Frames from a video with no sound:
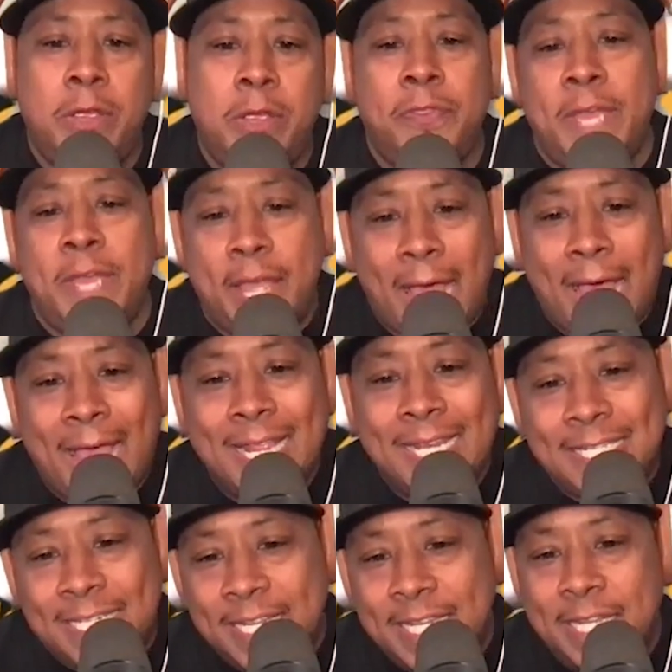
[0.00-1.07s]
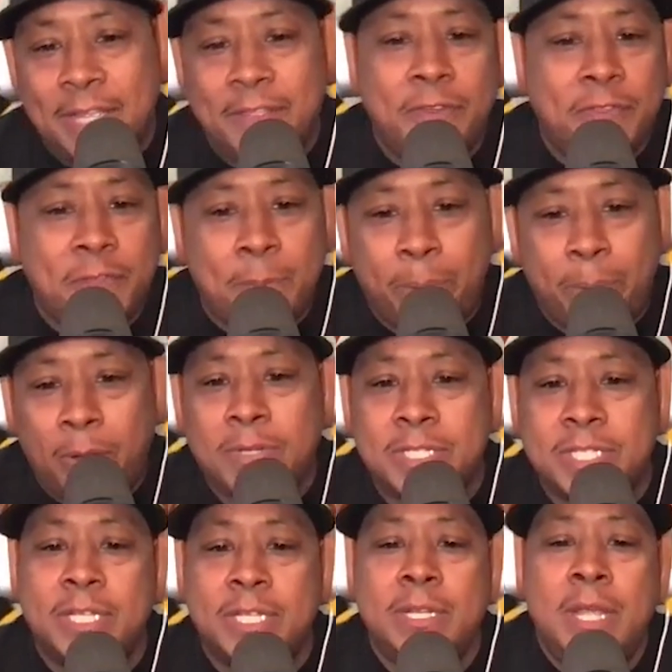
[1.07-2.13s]
you're the idea, you're the
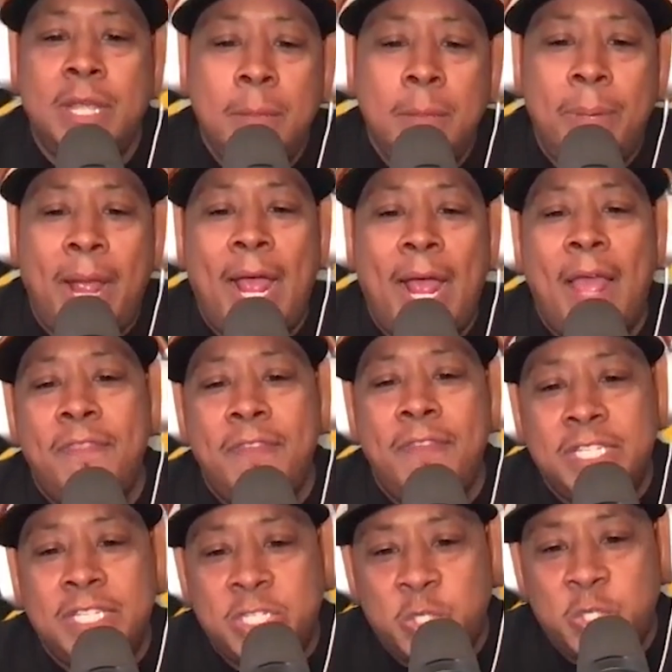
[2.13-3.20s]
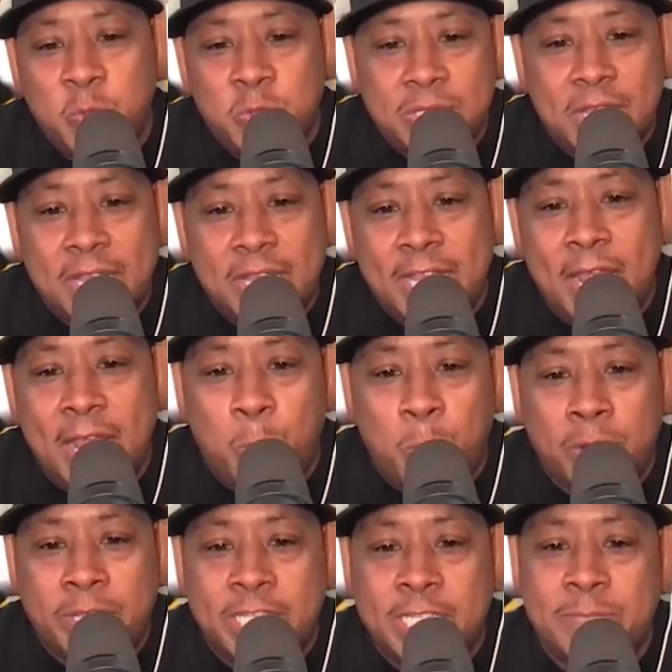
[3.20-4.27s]
person behind the Zeus Network.